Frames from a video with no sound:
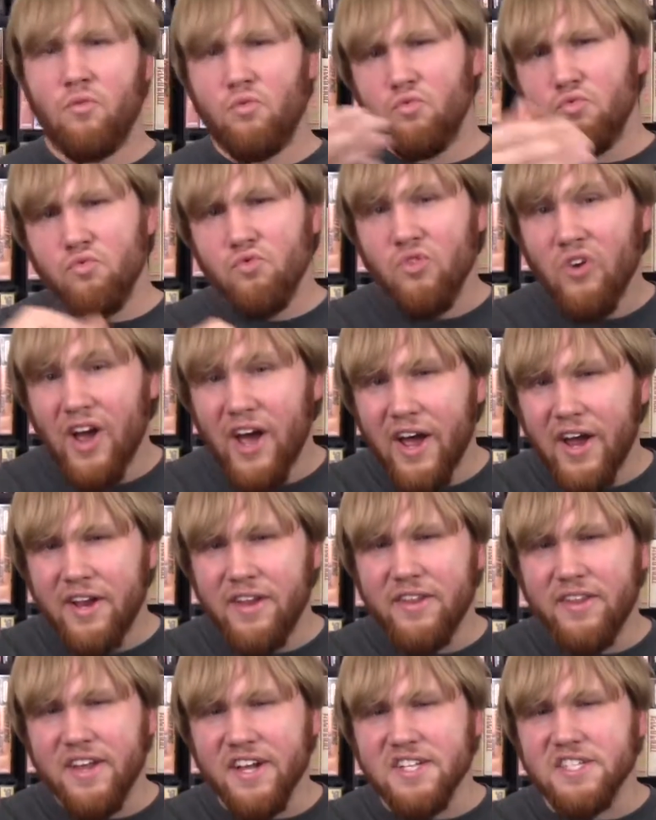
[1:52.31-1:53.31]
right
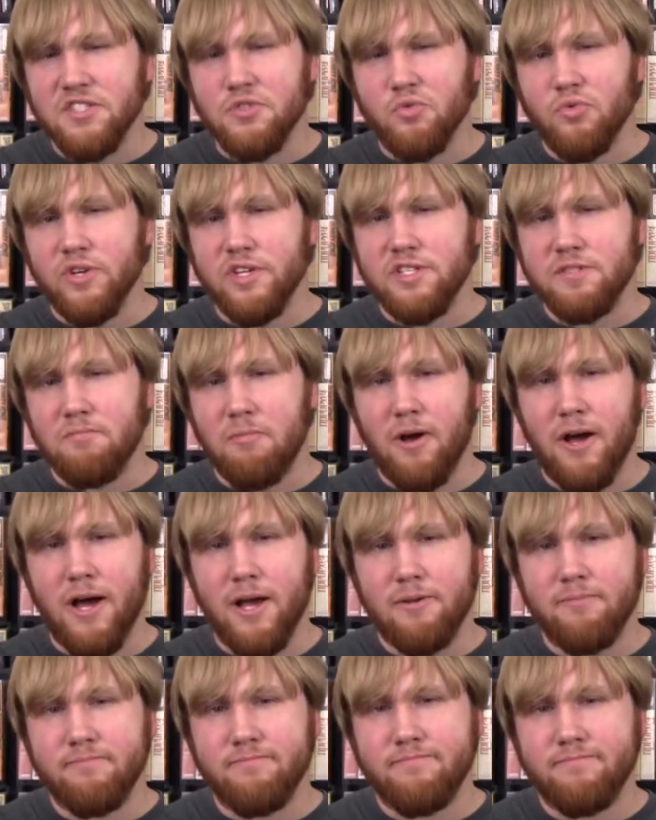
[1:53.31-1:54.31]
in that sweet
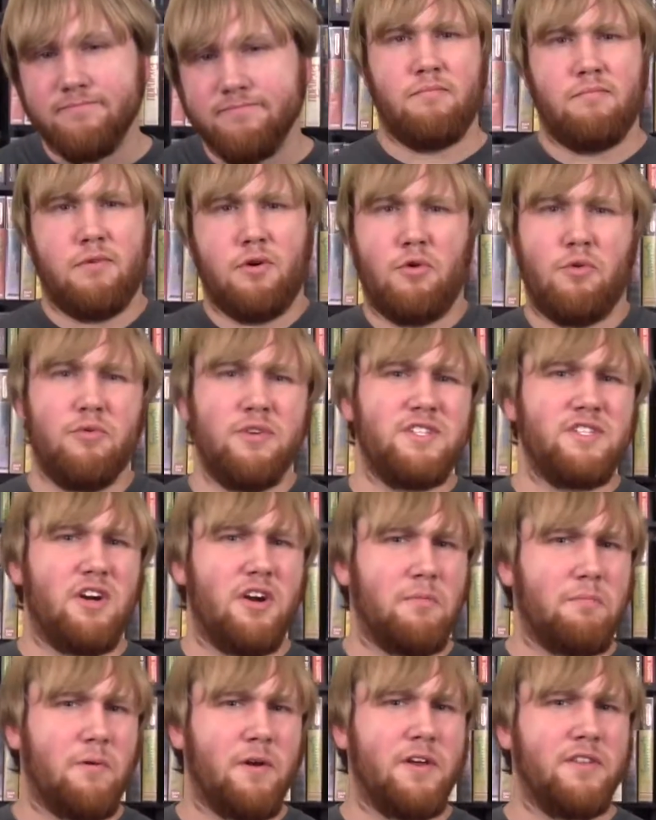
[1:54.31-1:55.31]
spot. But when we
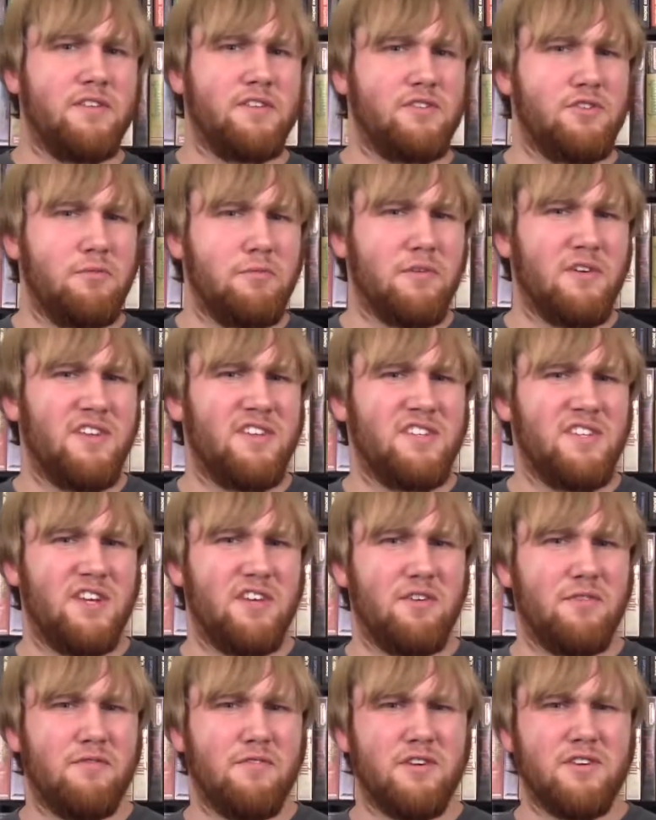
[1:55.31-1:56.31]
started playing the Super
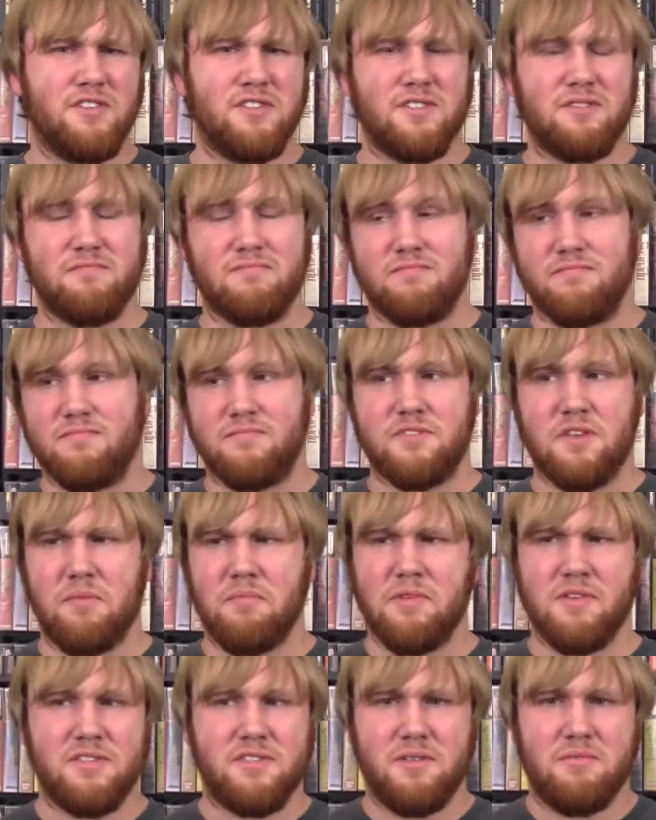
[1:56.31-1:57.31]
Nintendo version,
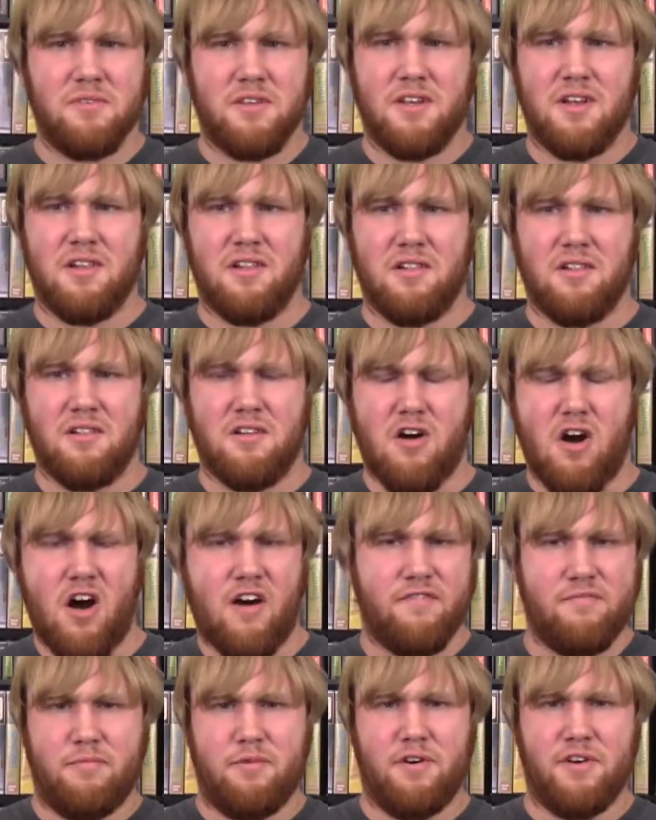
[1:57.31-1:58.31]
something seemed a little
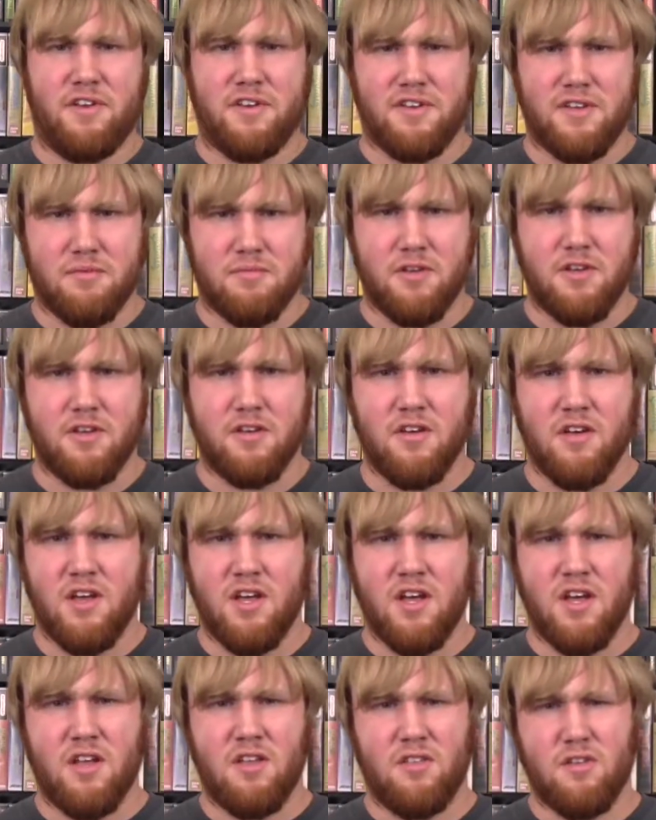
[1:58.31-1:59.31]
off-putting to me.
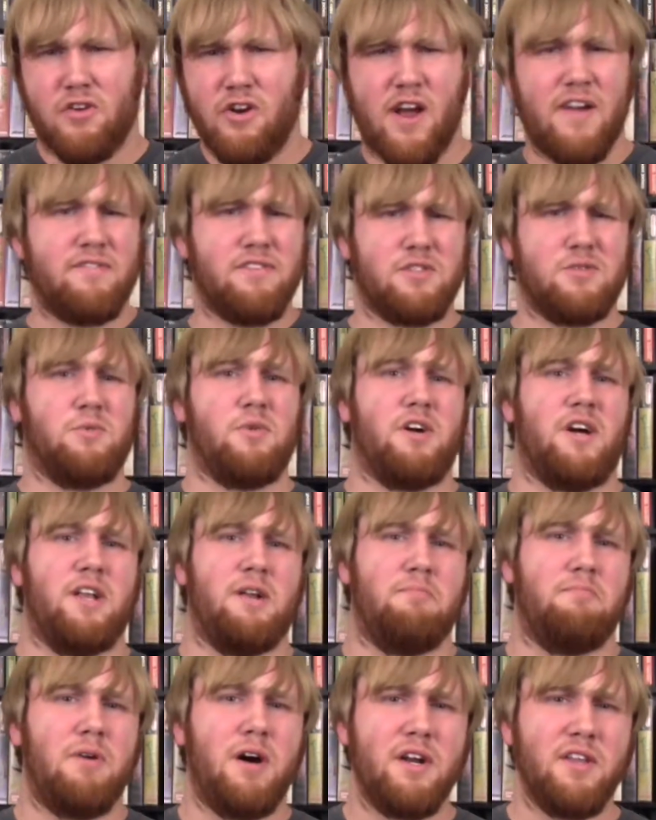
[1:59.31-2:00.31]
The graphics were kind
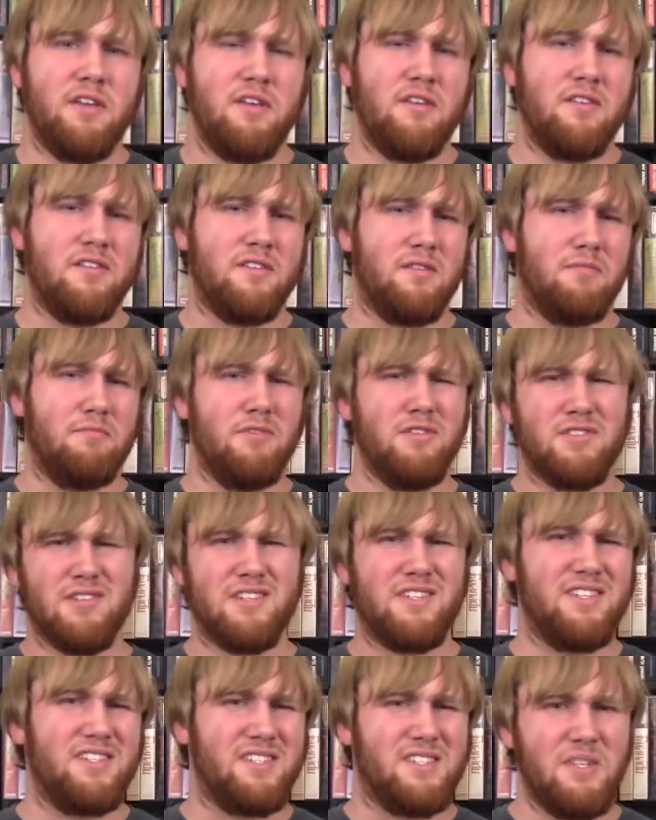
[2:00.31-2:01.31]
of muddy, and the music
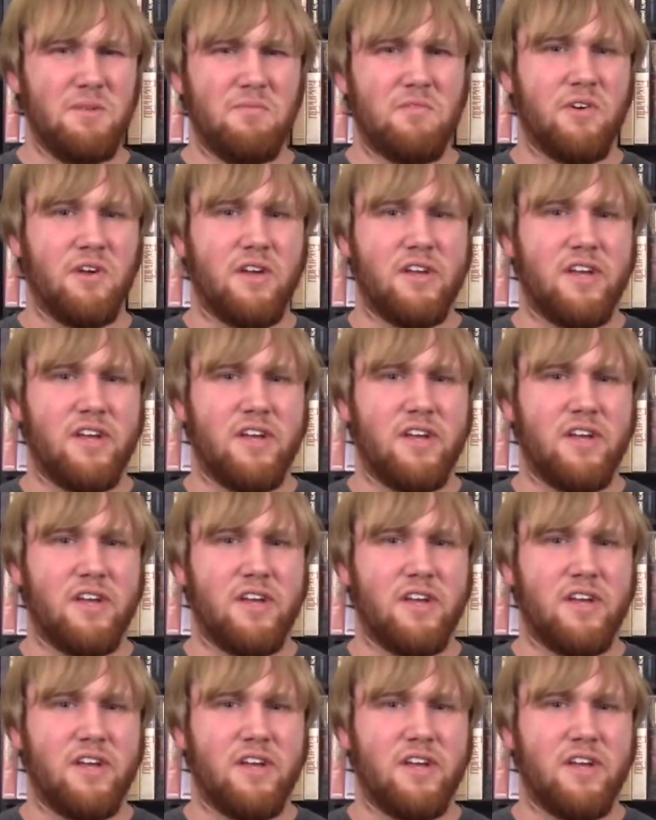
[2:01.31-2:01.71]
didn't seem very